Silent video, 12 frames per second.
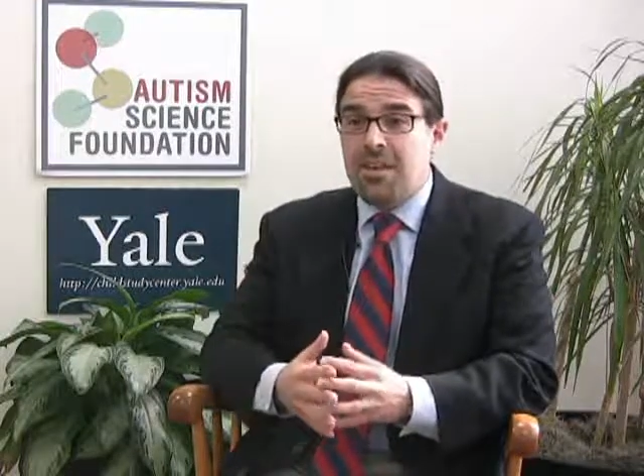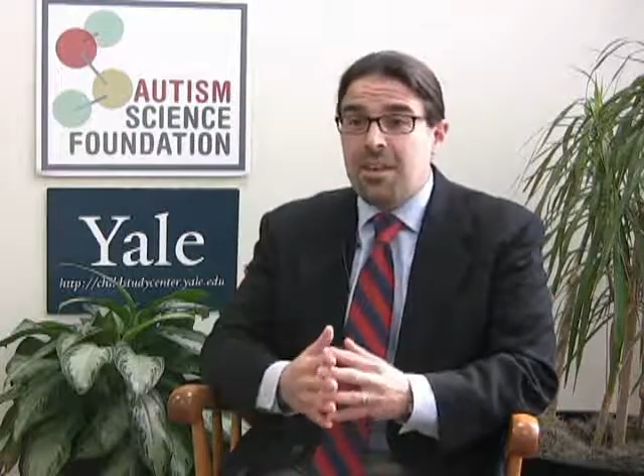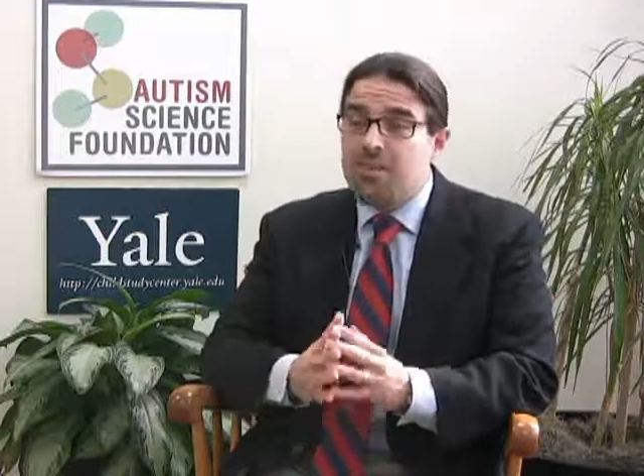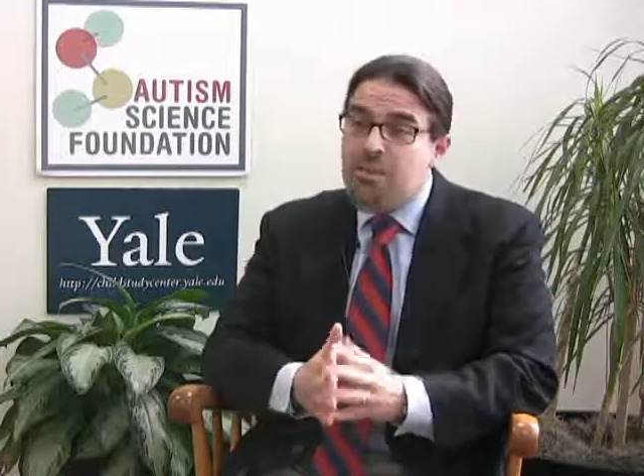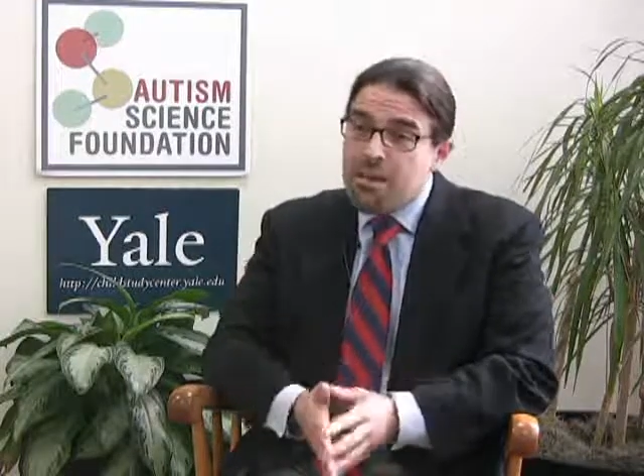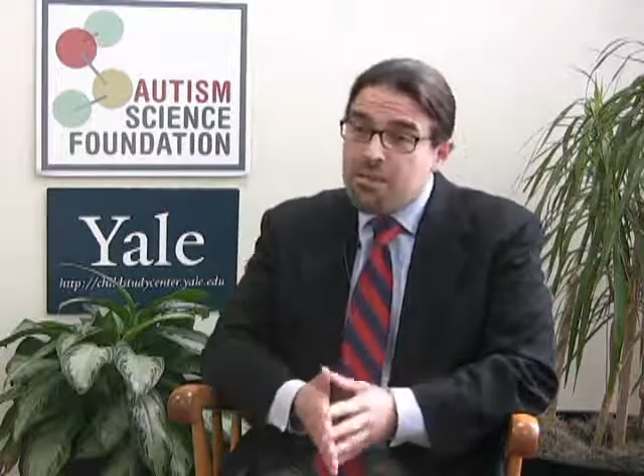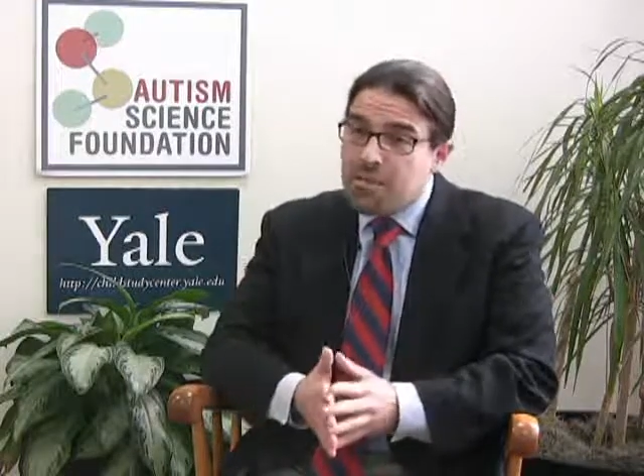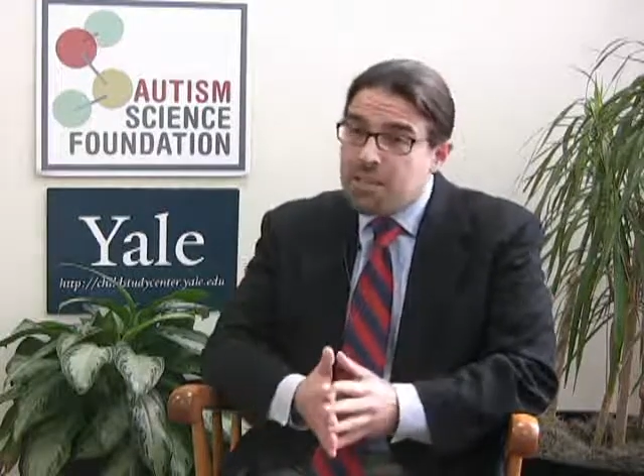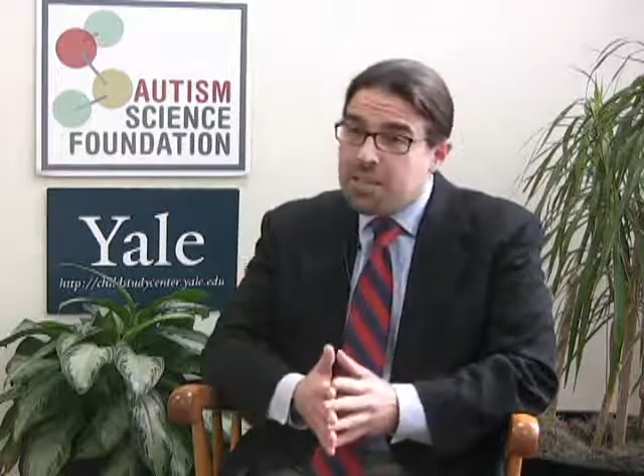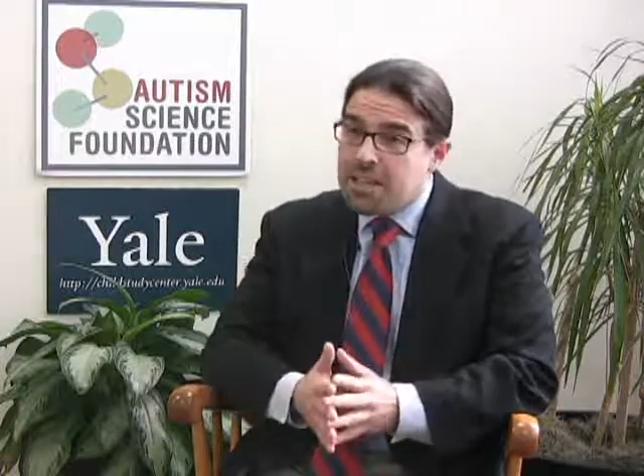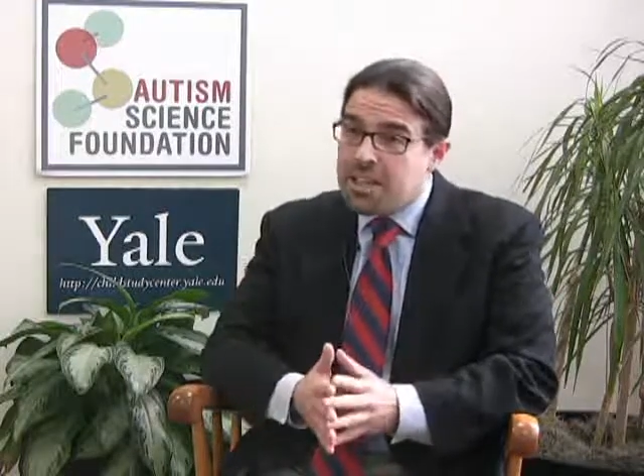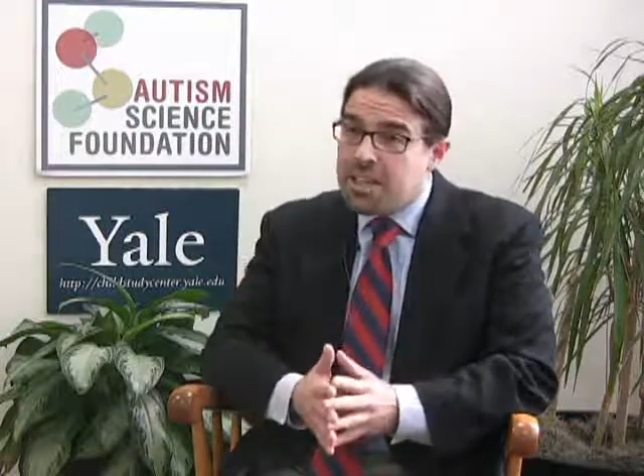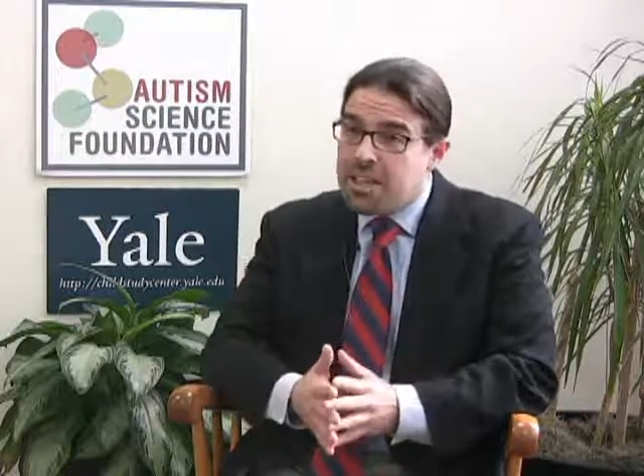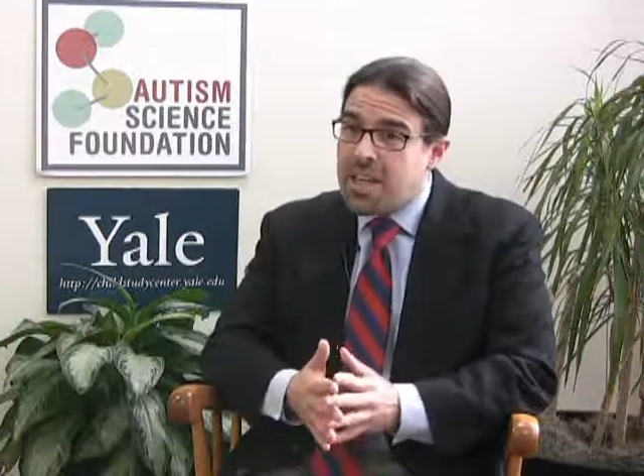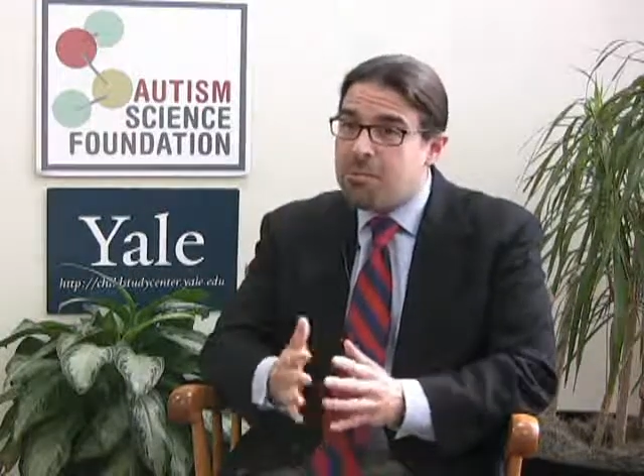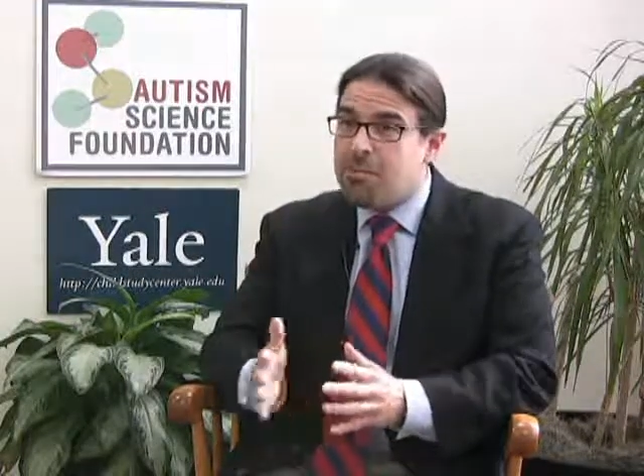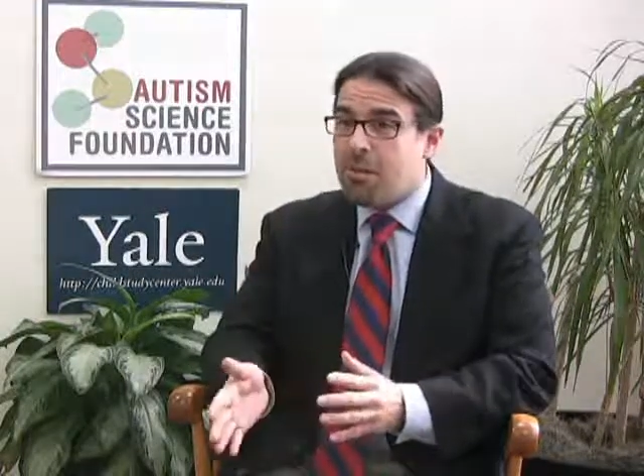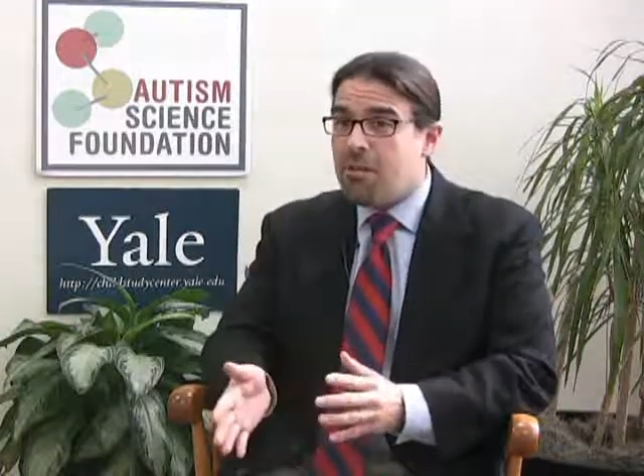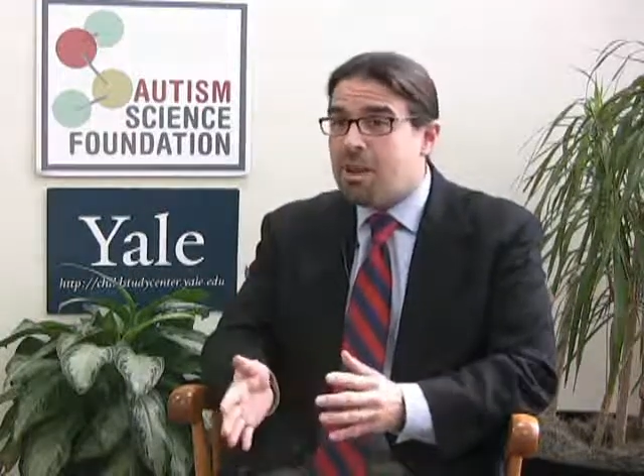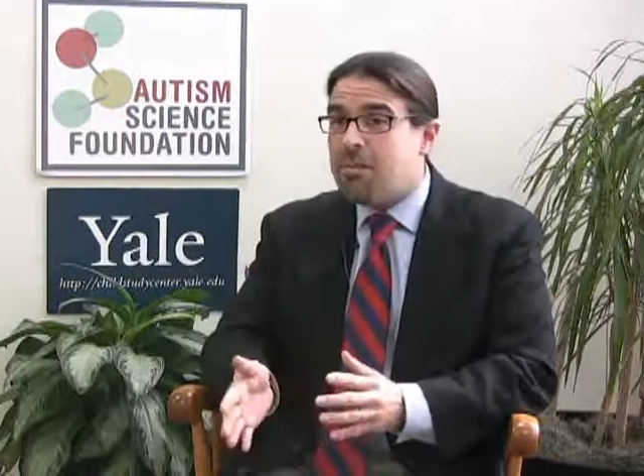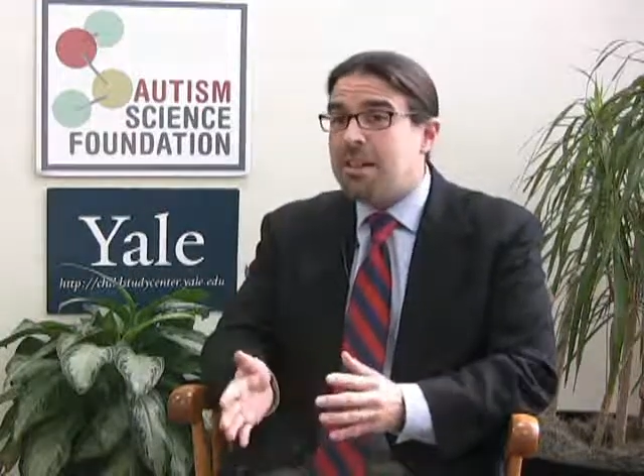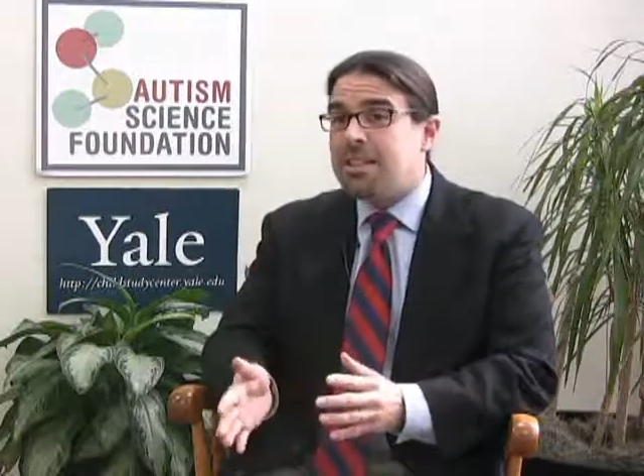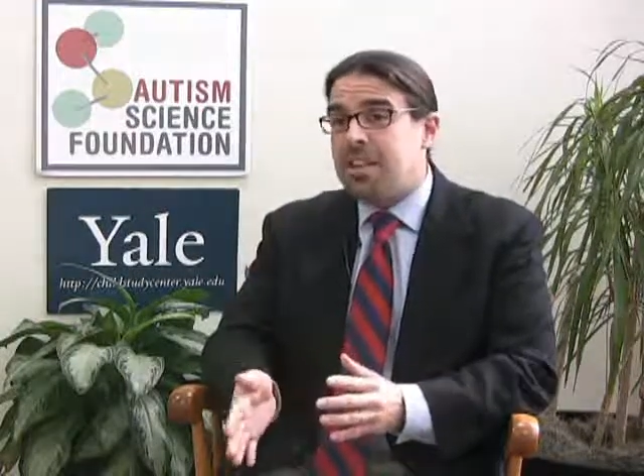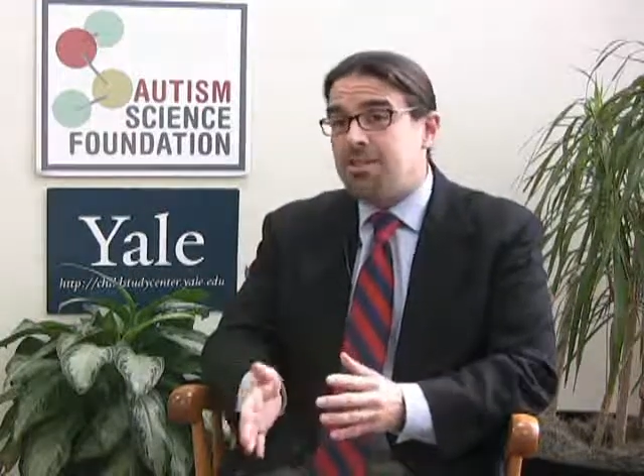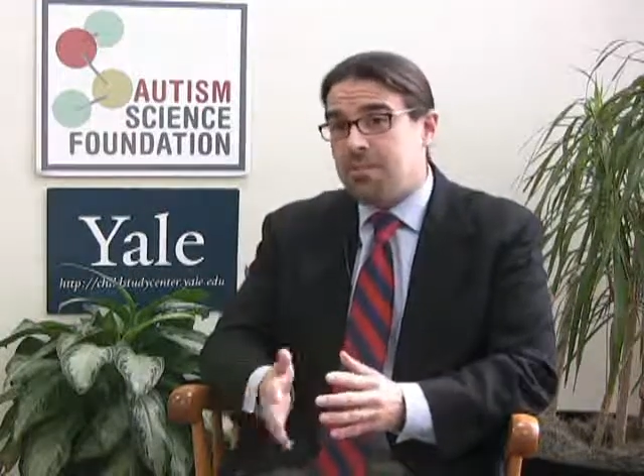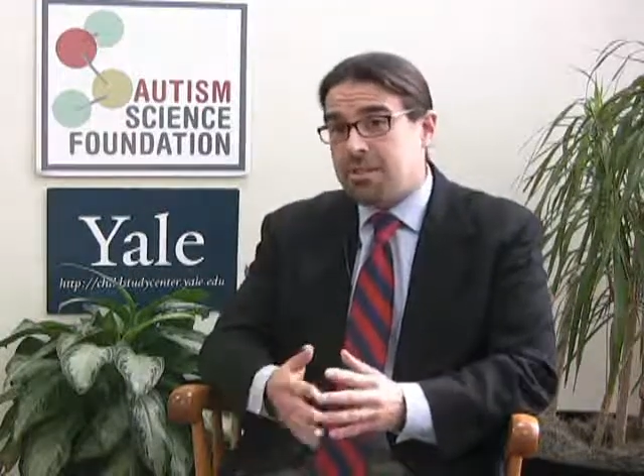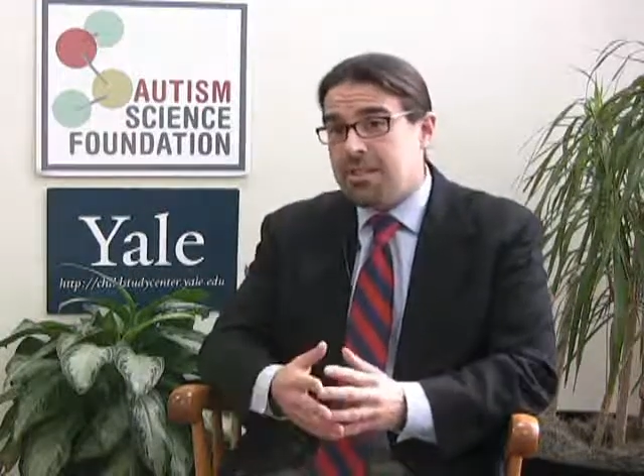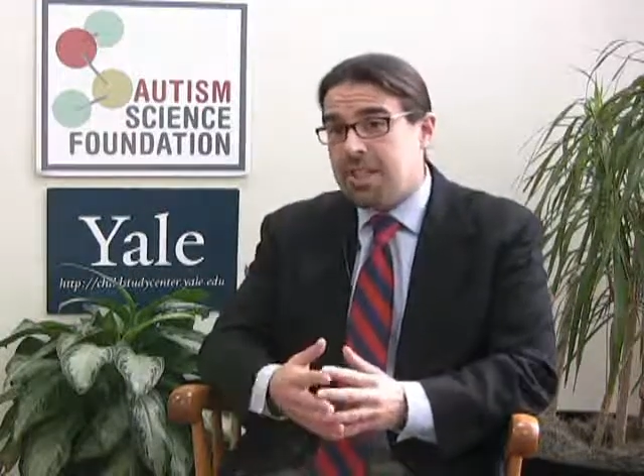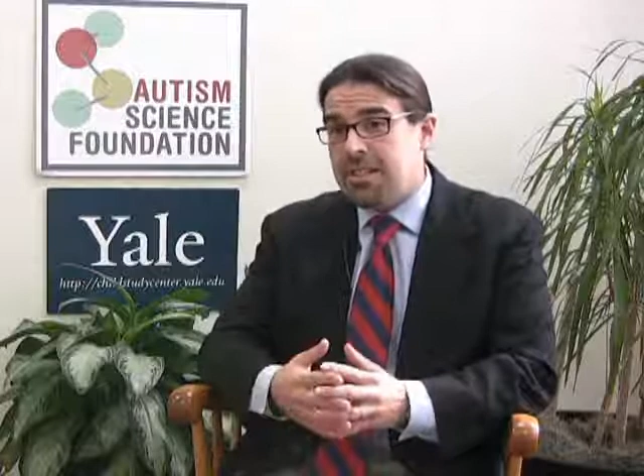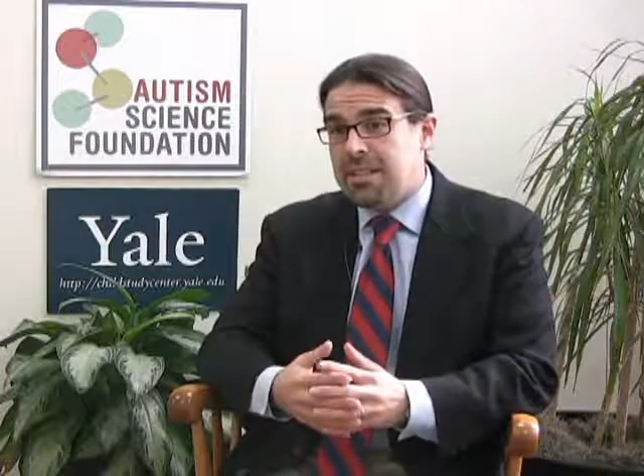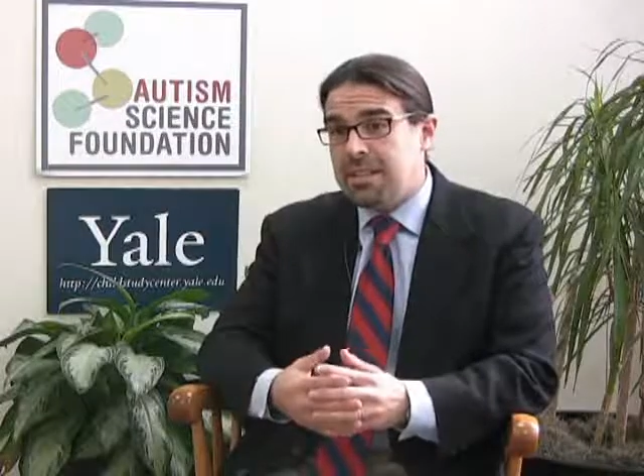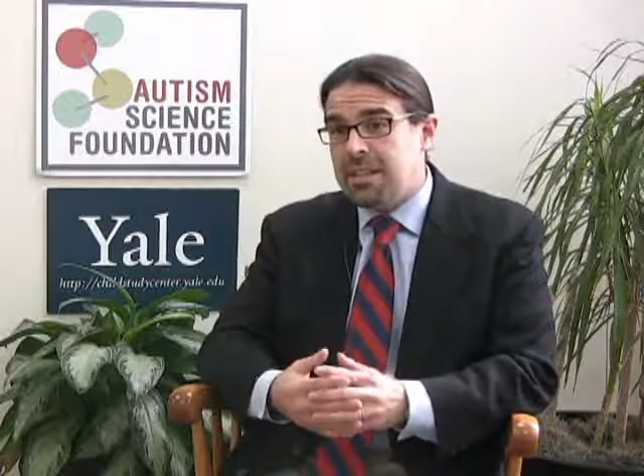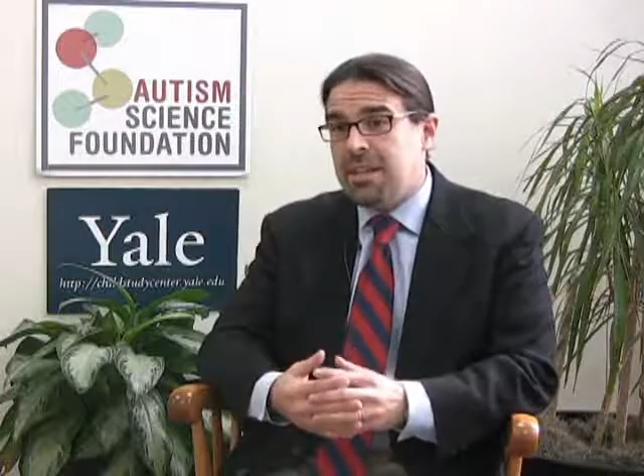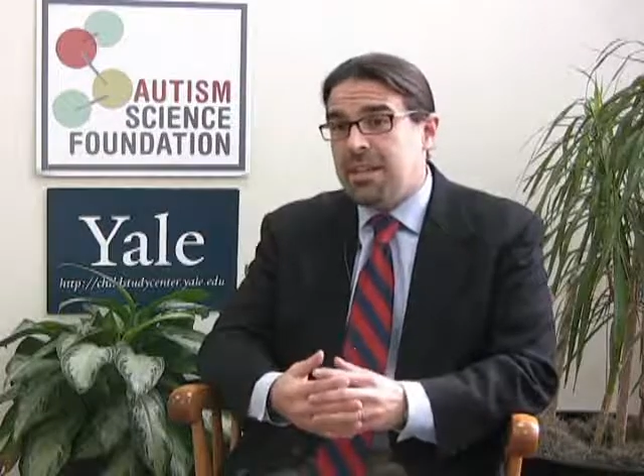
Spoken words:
at the very first stage of the game, they're already about 10%